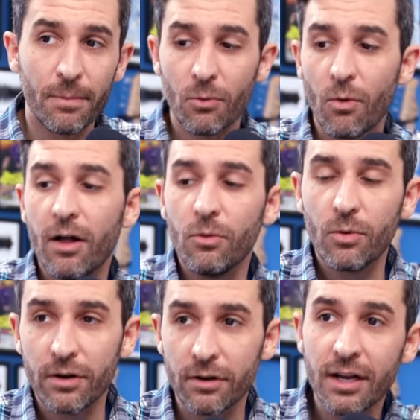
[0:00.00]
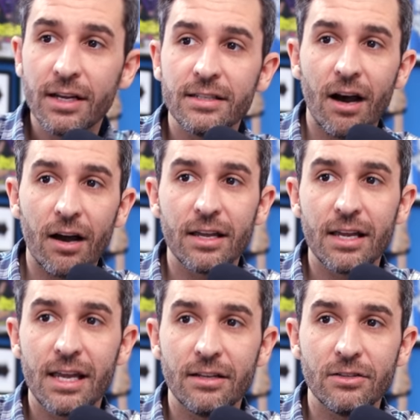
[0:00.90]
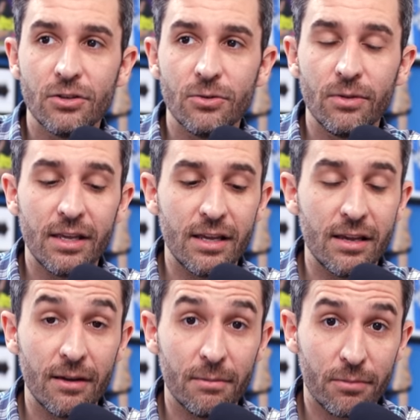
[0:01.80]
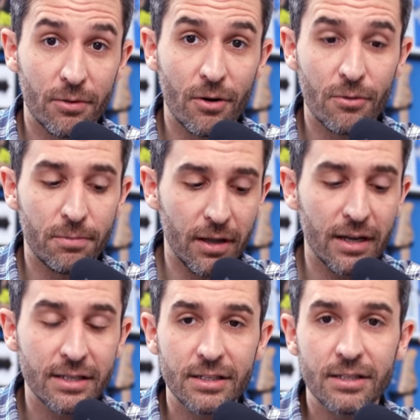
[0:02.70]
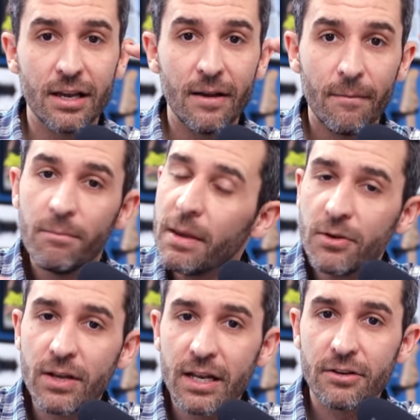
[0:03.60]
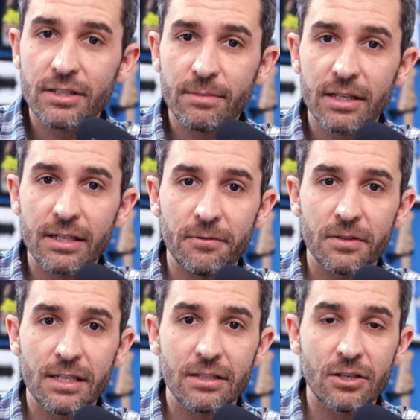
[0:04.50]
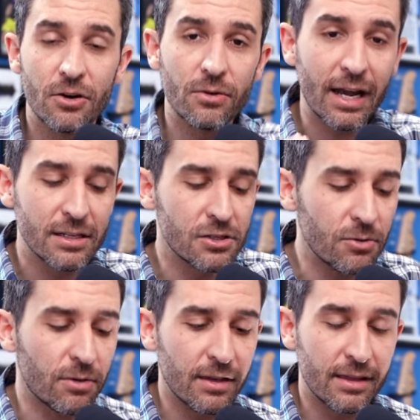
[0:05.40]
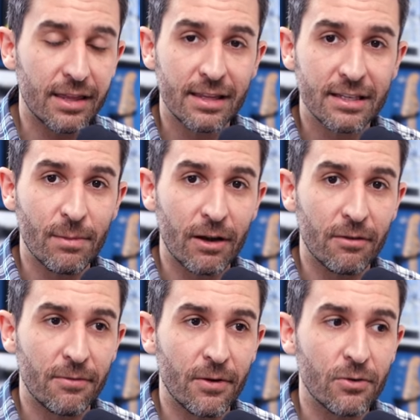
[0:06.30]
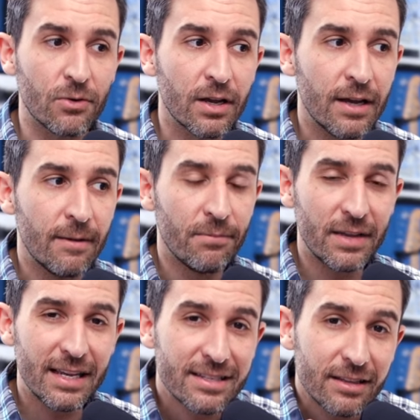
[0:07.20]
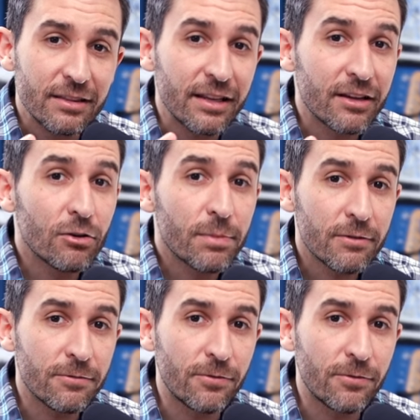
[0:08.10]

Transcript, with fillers: But while we're talking into the Pro Plus, maybe you can hear some of the difference in tone. I do think that this microphone is a little bit